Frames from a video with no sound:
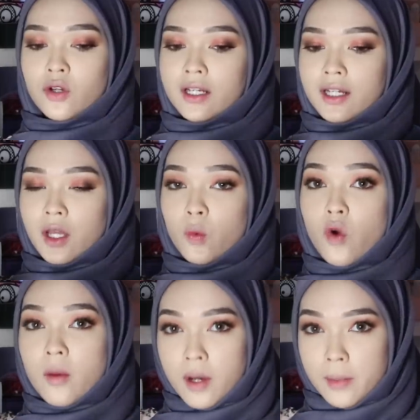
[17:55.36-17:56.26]
untuk kind of
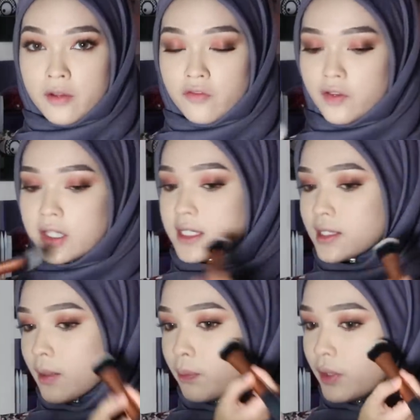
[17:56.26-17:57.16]
like warm up my
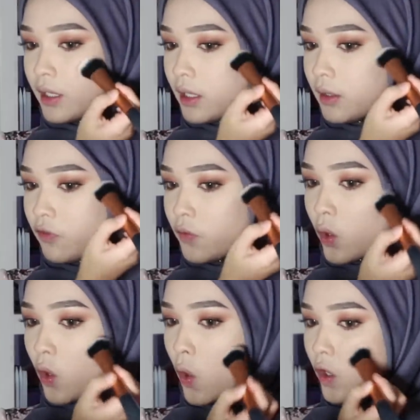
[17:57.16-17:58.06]
face, tapi
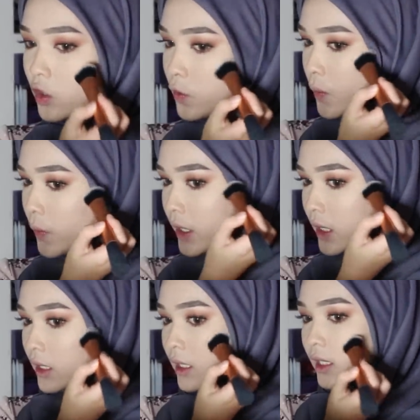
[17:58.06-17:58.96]
for
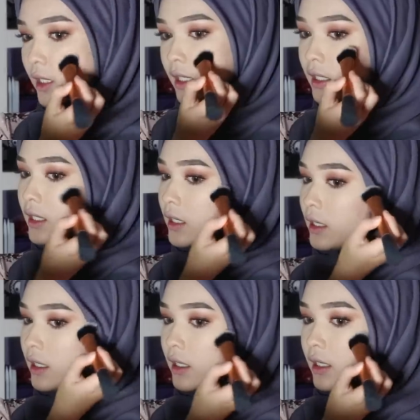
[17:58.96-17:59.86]
contouring,
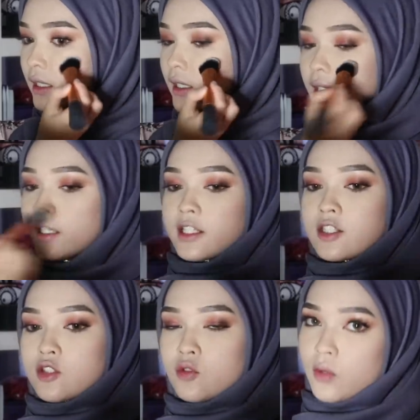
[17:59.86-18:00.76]
it
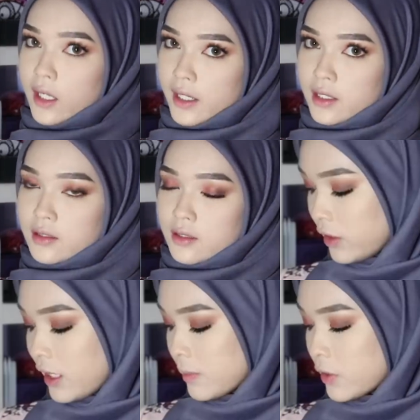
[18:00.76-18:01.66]
is too light.
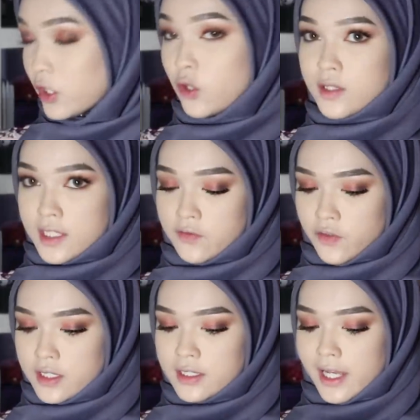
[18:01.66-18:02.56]
I think I'm gonna use this
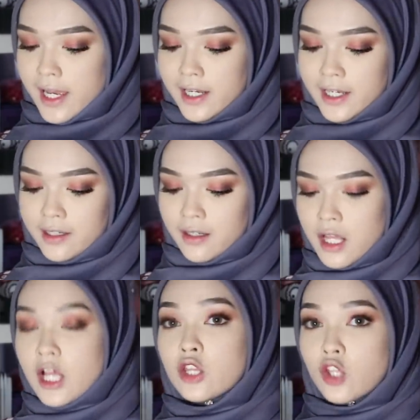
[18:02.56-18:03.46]
first, then I
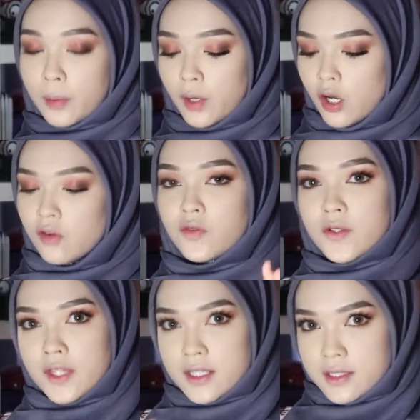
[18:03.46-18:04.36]
can top it off
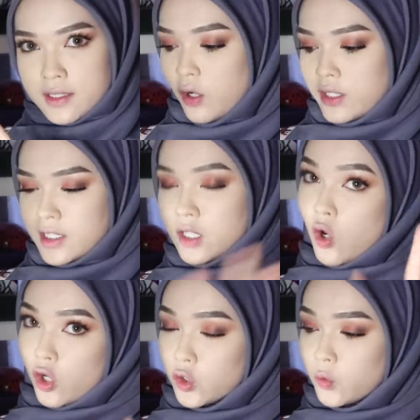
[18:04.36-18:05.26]
with this
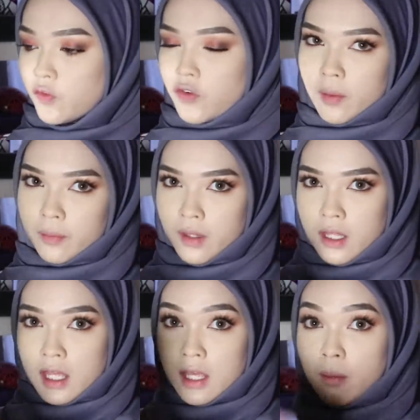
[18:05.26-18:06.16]
bronzer contour
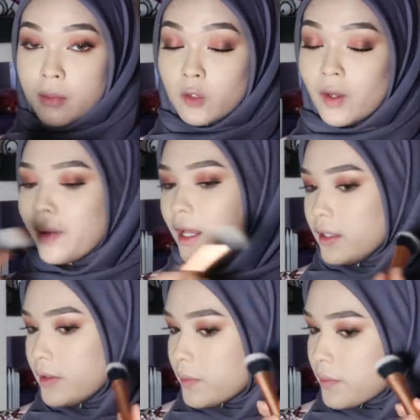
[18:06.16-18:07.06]
from Minuet
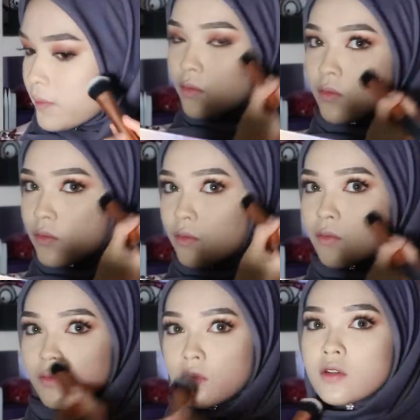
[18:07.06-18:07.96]
palette.
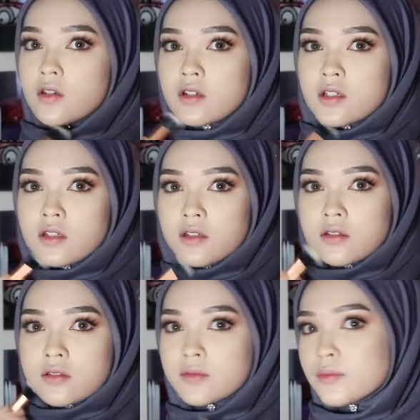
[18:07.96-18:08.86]

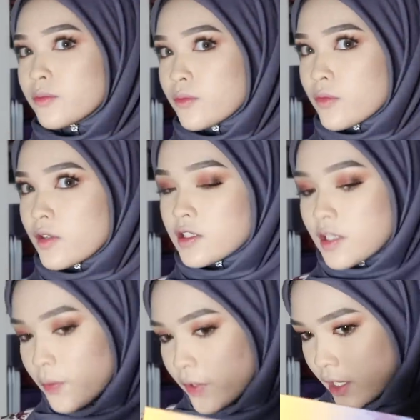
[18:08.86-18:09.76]
Okay, she's